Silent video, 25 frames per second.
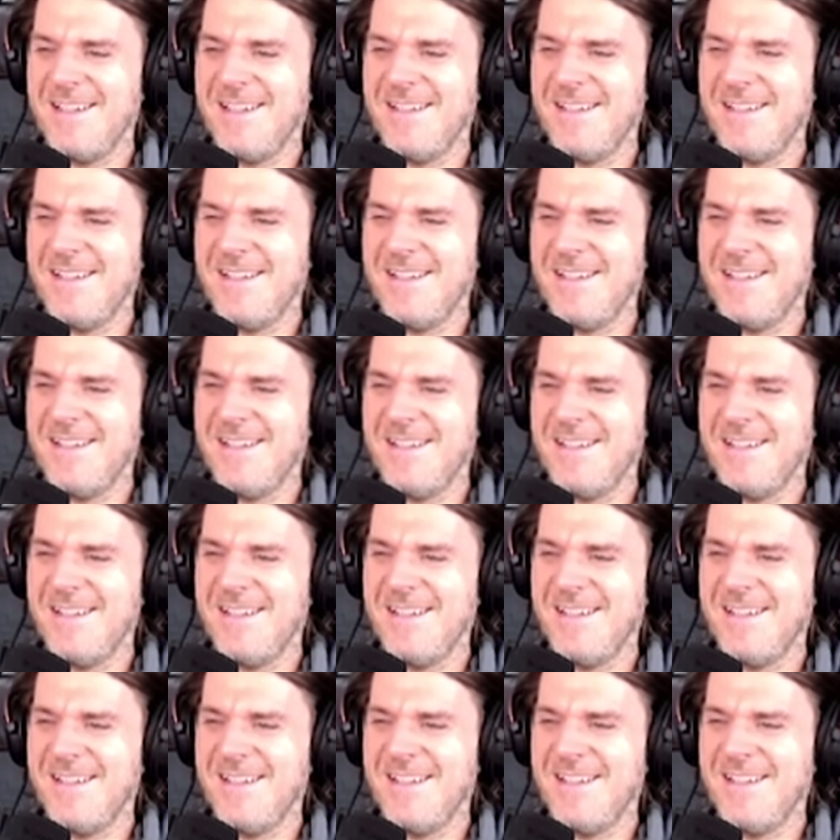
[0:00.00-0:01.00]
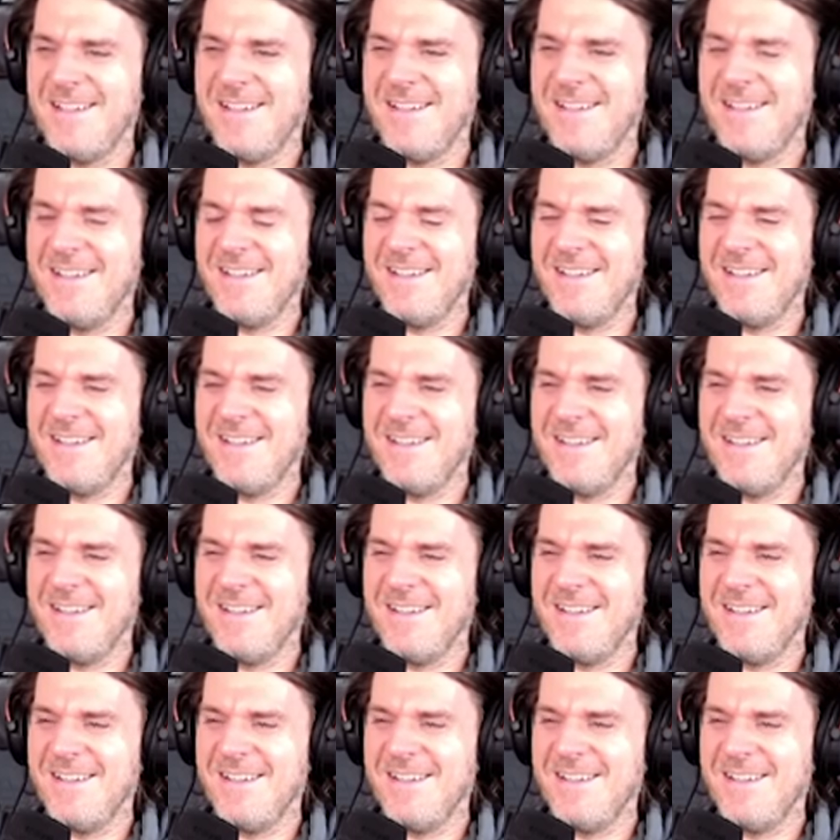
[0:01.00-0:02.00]

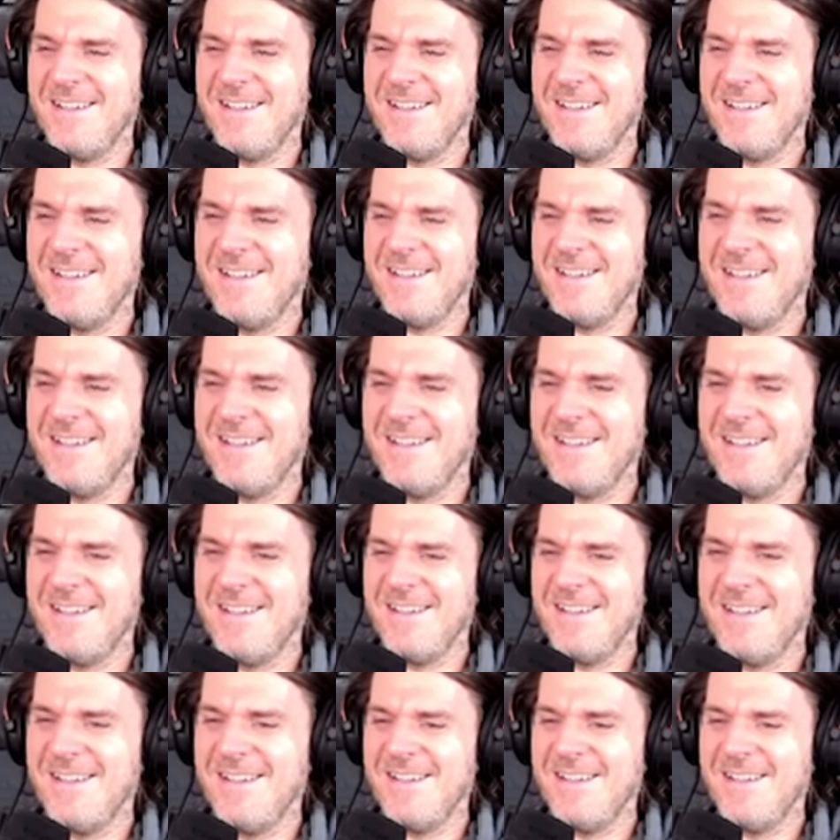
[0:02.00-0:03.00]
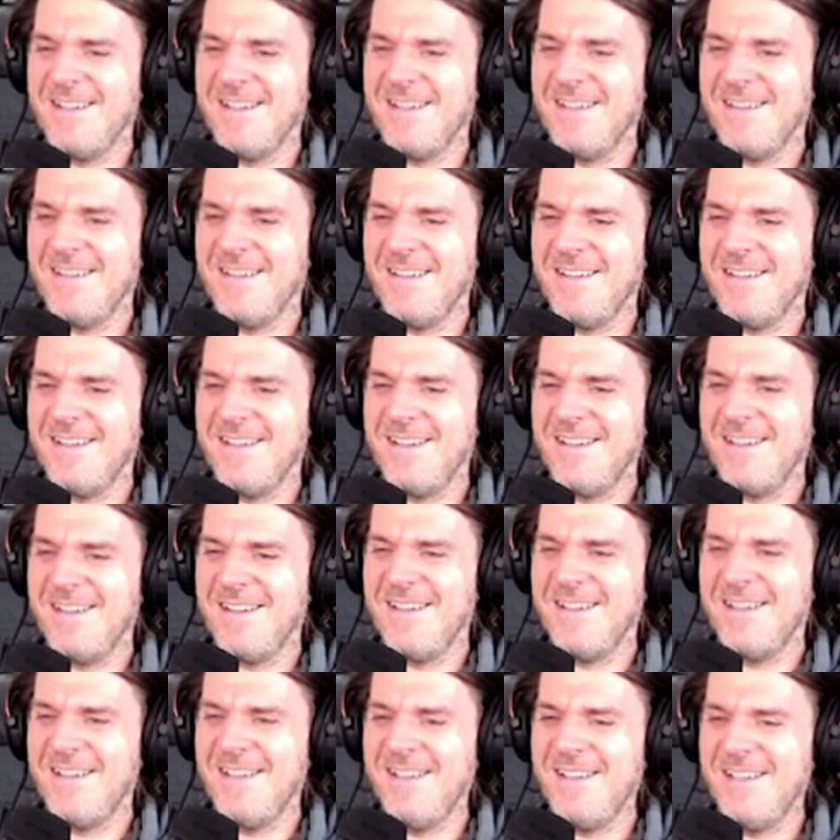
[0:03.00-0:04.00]

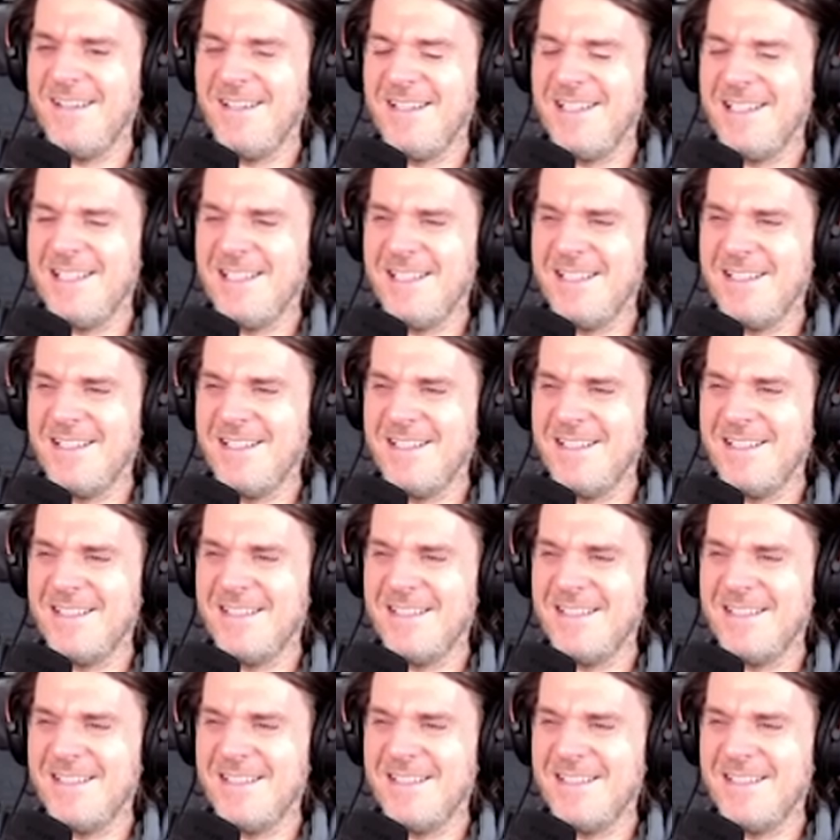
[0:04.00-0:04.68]
The person shown says nothing.